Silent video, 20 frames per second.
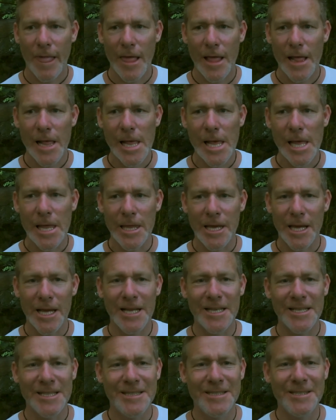Yeah,
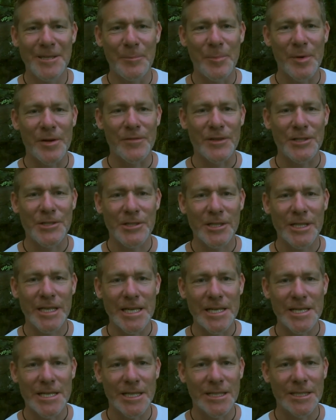that's a bit of a
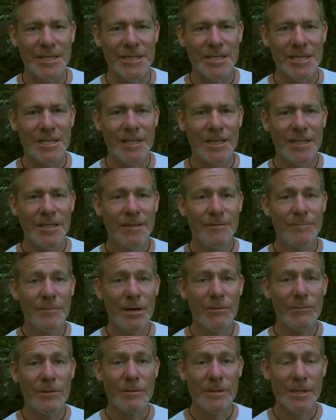tricky challenge,
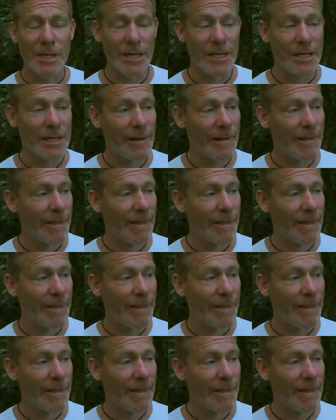but we'll see.